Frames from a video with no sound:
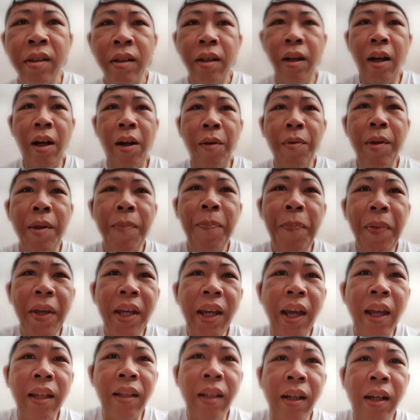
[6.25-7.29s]
Are we pick
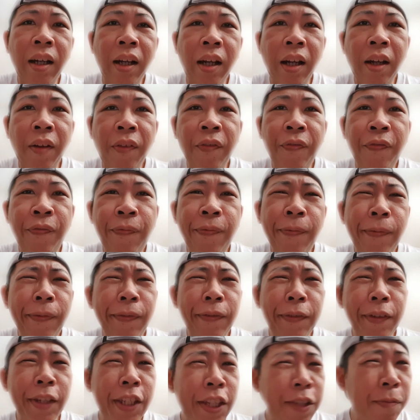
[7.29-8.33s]
at the
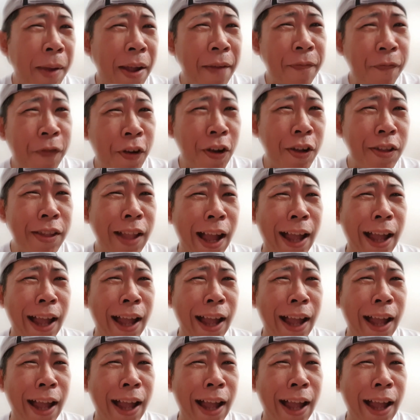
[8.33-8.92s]
smartphone?